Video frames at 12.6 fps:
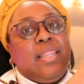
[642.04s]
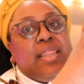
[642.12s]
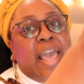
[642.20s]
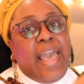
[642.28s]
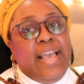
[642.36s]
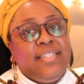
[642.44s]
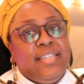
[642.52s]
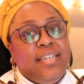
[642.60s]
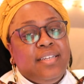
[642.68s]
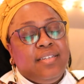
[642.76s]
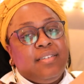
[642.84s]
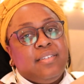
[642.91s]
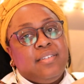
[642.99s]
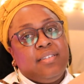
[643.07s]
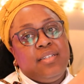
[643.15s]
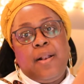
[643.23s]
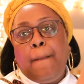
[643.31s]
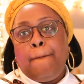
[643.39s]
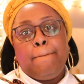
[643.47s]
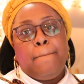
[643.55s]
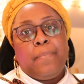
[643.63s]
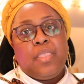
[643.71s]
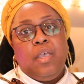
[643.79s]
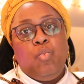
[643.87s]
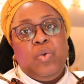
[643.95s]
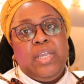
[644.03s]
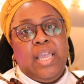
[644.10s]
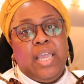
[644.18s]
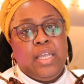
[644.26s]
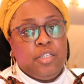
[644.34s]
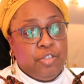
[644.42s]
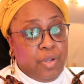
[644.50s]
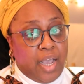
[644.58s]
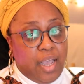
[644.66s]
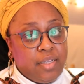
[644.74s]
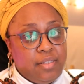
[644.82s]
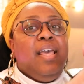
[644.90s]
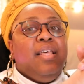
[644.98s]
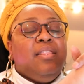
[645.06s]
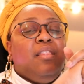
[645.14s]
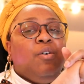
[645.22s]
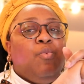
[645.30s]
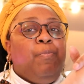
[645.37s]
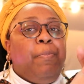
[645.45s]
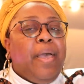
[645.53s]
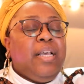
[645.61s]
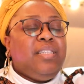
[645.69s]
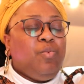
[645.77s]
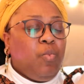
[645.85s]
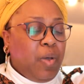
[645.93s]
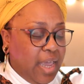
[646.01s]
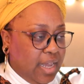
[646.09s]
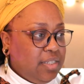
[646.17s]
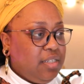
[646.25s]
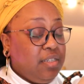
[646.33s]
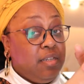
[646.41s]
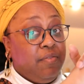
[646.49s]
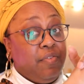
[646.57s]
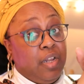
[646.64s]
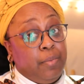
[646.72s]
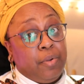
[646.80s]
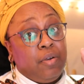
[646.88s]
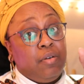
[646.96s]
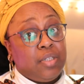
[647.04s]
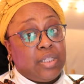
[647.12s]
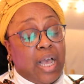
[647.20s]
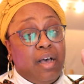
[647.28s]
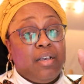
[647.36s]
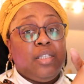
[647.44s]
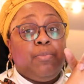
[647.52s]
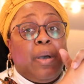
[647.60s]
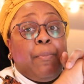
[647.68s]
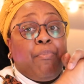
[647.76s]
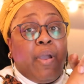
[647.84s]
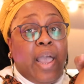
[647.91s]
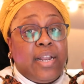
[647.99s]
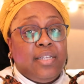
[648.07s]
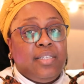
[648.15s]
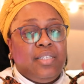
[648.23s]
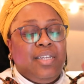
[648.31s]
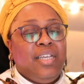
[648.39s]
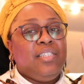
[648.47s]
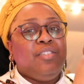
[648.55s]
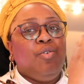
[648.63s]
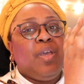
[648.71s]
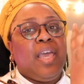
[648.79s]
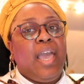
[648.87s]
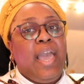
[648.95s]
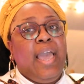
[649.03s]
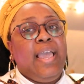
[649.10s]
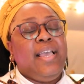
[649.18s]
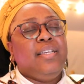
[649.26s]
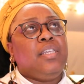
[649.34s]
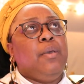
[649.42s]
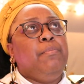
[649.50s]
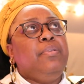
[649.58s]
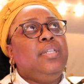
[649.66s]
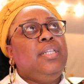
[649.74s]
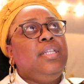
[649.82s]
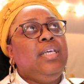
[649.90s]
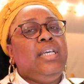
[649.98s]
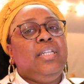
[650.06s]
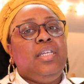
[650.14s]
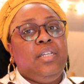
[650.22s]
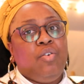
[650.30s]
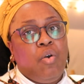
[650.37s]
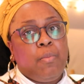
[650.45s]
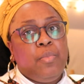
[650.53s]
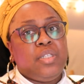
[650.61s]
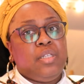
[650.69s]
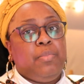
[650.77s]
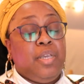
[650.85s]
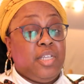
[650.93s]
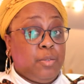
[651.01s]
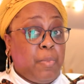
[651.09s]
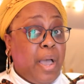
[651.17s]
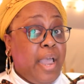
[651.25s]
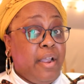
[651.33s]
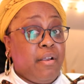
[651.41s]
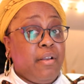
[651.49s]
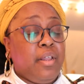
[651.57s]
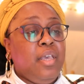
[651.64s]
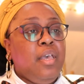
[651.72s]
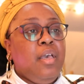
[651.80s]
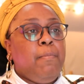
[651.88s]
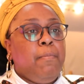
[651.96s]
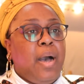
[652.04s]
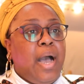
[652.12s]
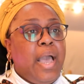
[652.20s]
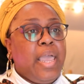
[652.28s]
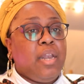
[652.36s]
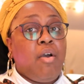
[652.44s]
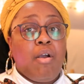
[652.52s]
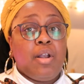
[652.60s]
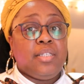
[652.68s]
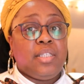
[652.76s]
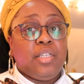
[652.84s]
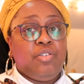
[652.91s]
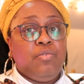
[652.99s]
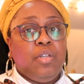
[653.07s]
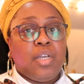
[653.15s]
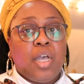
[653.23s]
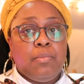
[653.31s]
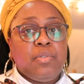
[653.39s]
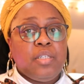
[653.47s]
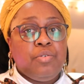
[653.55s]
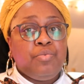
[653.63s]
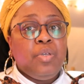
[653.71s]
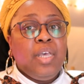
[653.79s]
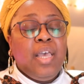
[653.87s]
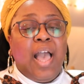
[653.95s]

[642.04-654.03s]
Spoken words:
That we can't do, guys. The best way to develop your own style is by practicing. It's okay. It's completely normal to be inspired by an artist that you look up to.